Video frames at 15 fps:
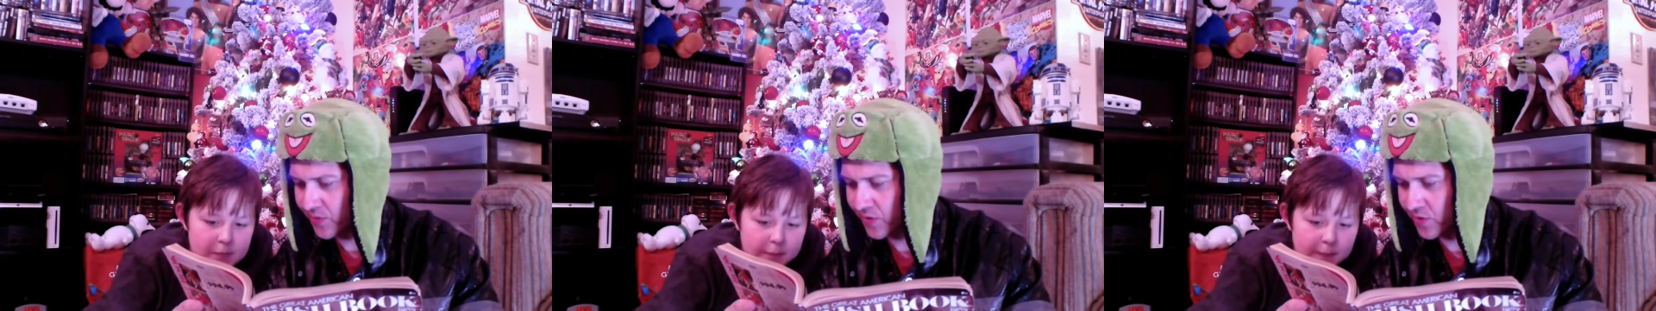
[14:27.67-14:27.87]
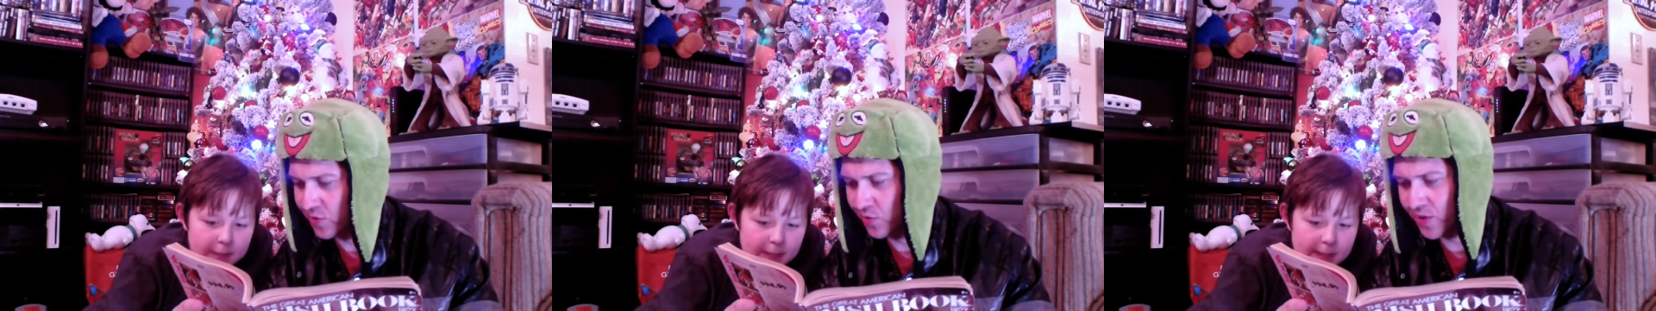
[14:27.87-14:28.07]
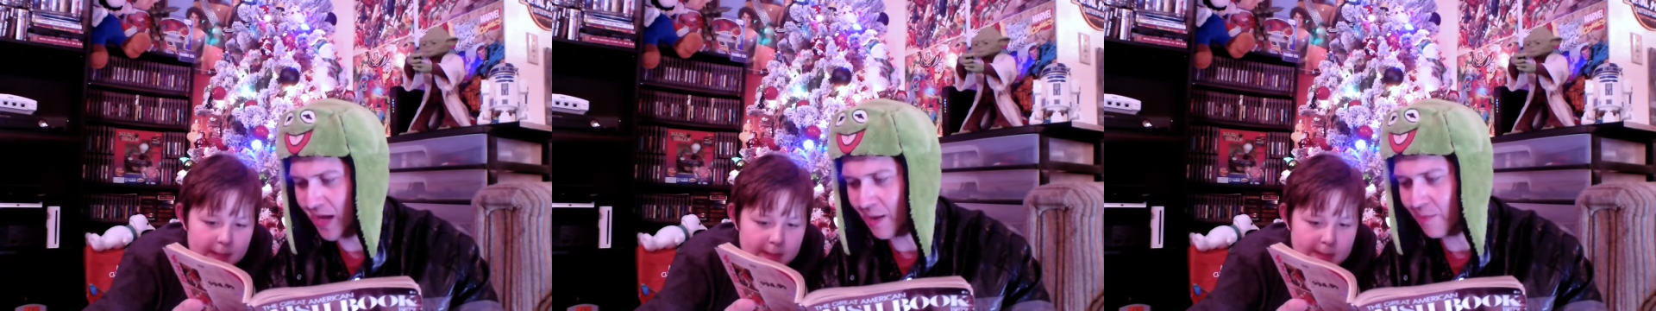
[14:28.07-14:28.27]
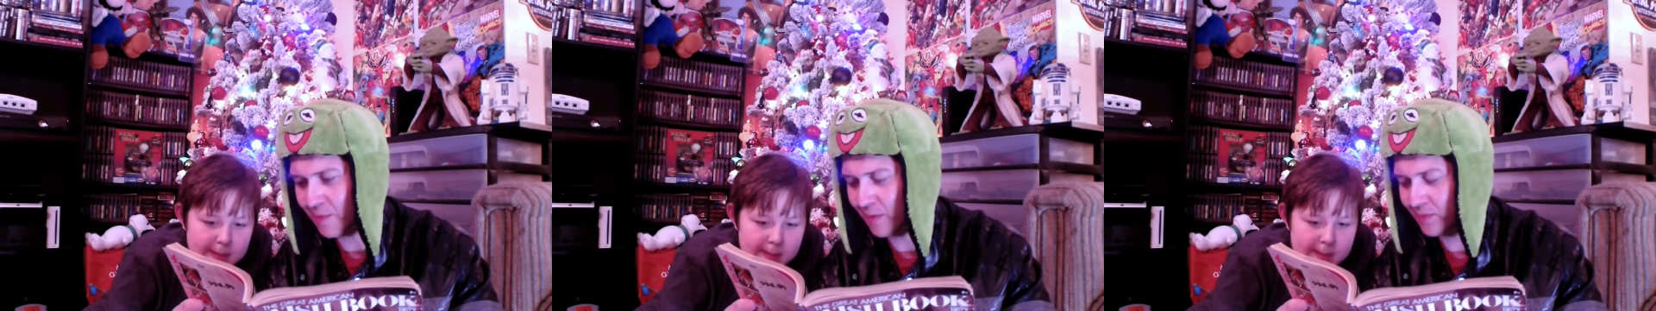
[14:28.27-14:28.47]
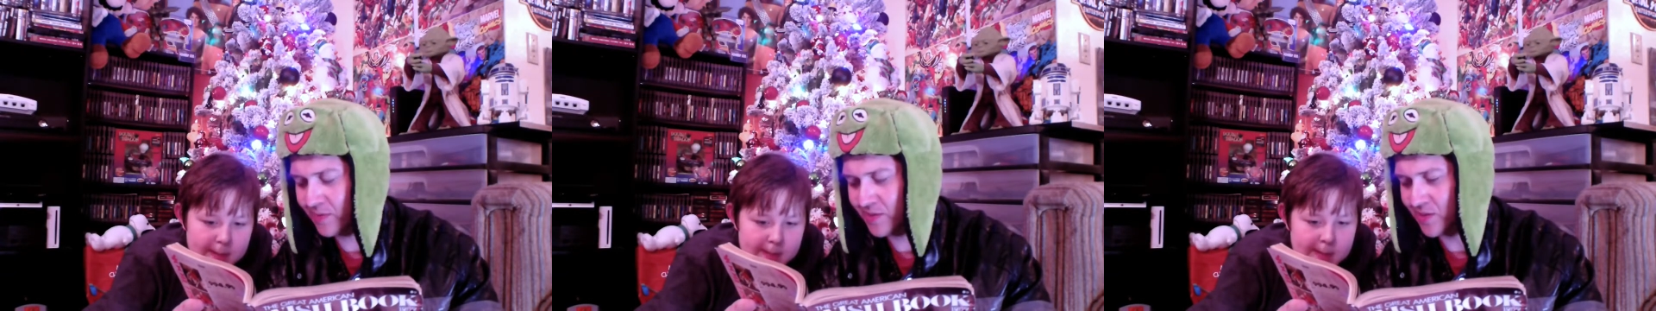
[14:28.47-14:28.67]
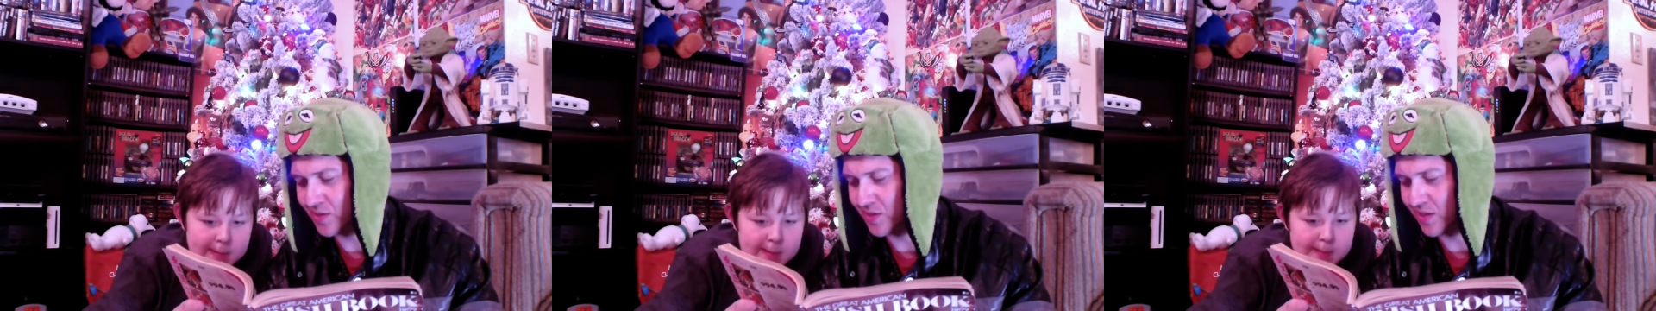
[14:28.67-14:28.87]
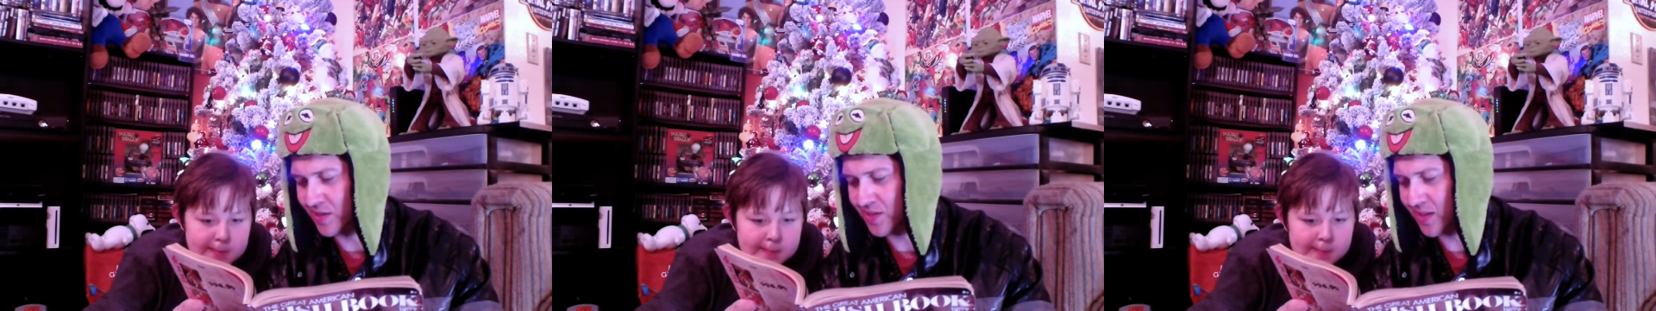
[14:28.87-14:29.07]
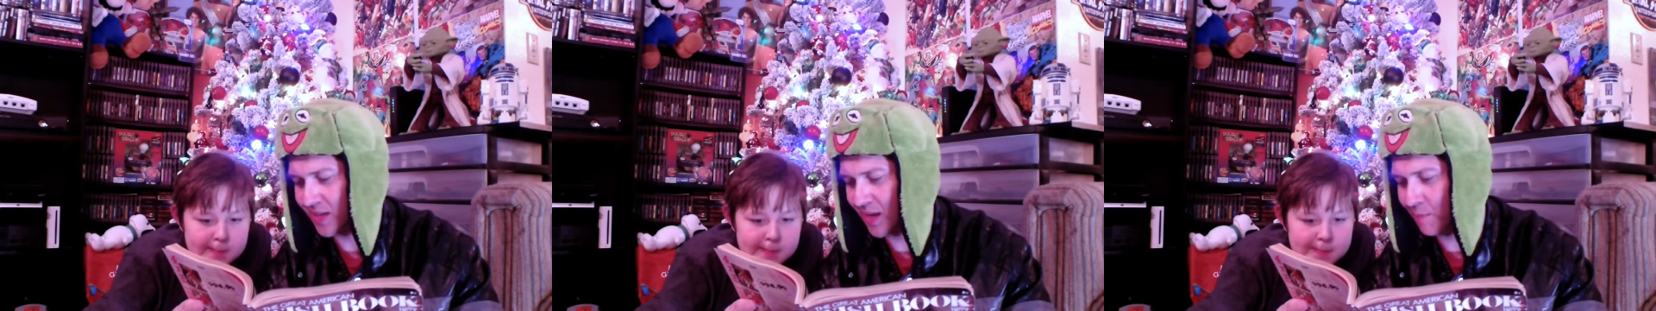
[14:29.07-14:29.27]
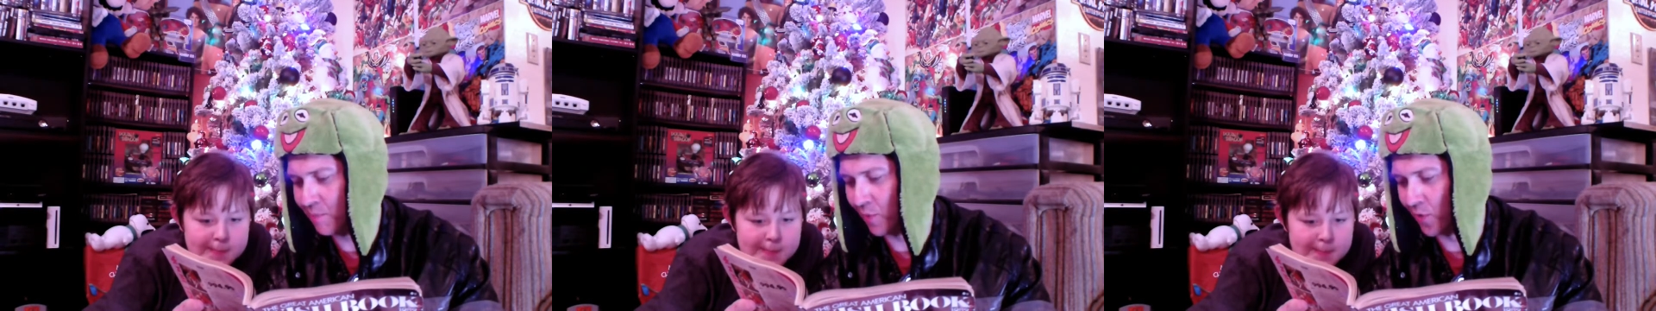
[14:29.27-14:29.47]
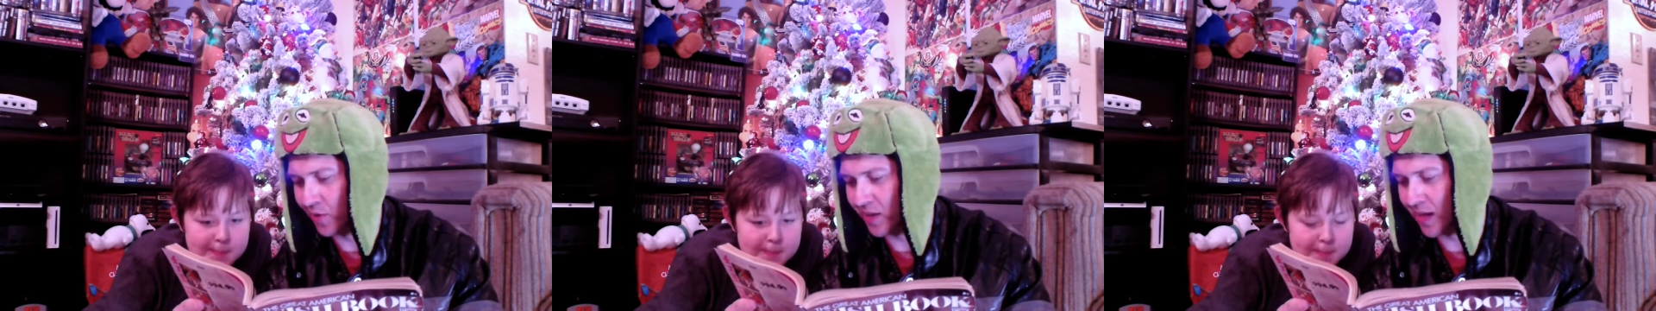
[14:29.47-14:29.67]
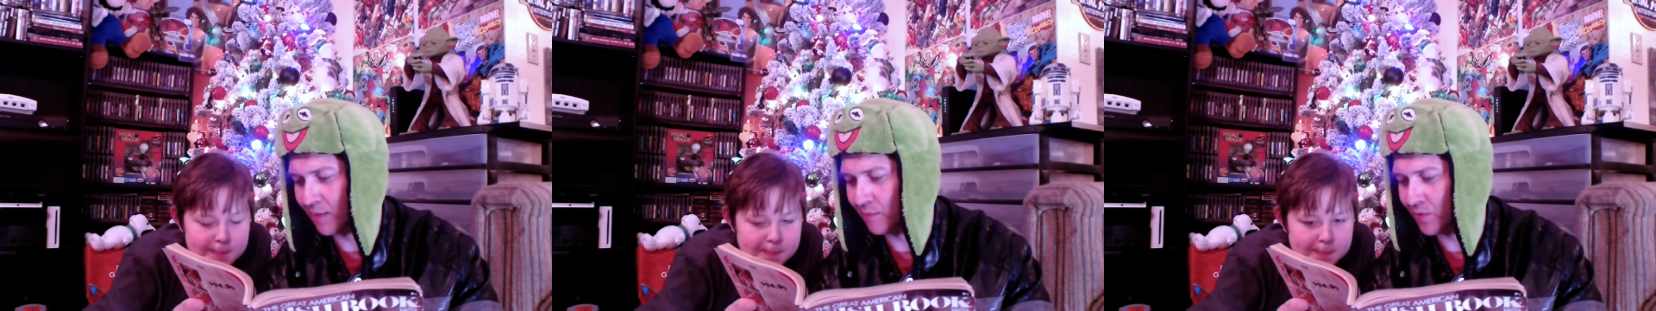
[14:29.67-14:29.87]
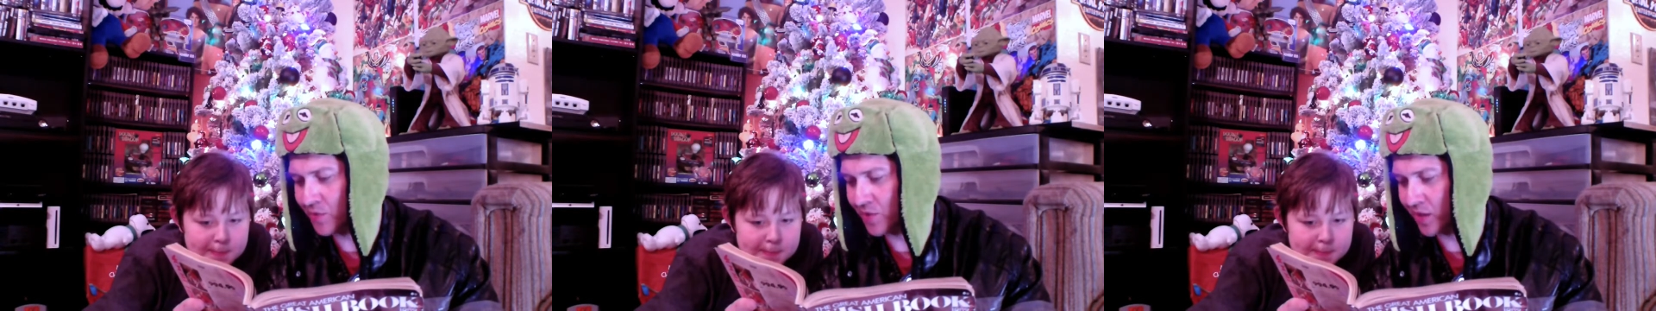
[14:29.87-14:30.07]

Speaker 1: Dude, that I'm just gonna say that board game looks